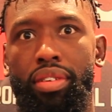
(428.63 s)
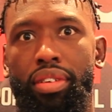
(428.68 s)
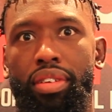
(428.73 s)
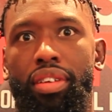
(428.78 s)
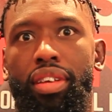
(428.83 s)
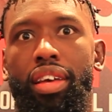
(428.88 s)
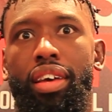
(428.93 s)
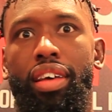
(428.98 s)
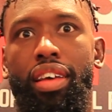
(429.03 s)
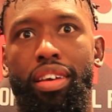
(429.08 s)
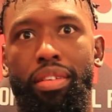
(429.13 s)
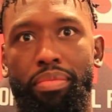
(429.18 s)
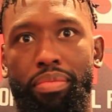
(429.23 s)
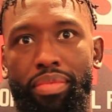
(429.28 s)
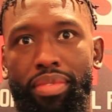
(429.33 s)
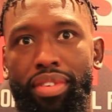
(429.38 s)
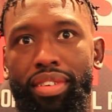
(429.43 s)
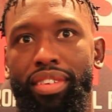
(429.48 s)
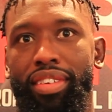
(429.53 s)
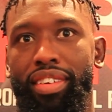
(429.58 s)
Yeah, him.
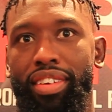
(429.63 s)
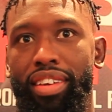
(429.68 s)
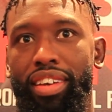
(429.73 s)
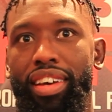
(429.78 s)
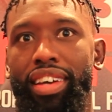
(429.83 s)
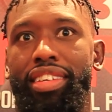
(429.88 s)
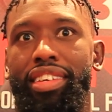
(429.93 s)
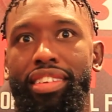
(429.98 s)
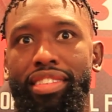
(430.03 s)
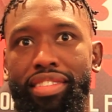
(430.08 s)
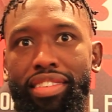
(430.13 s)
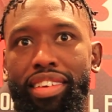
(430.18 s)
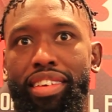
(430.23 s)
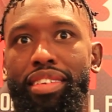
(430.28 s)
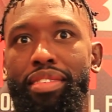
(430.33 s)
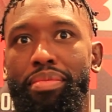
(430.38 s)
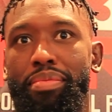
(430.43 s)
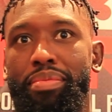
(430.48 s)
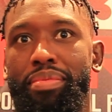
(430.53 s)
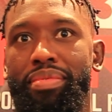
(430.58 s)
Okay. Yeah, I need to see
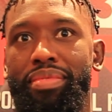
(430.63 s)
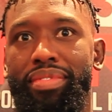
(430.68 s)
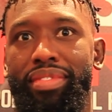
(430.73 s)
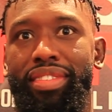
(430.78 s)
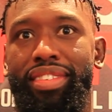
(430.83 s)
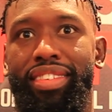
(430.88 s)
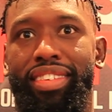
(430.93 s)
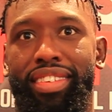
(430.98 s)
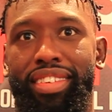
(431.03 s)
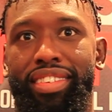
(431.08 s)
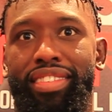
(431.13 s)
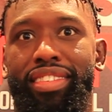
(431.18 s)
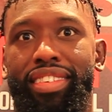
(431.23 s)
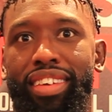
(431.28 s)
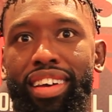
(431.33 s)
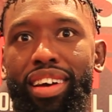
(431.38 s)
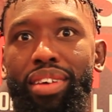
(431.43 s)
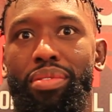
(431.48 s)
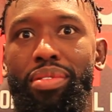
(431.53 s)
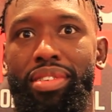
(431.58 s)
him. He's the
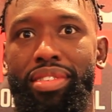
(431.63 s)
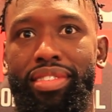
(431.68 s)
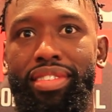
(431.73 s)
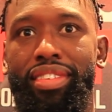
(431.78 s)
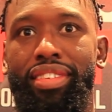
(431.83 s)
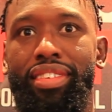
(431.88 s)
guy I want to see.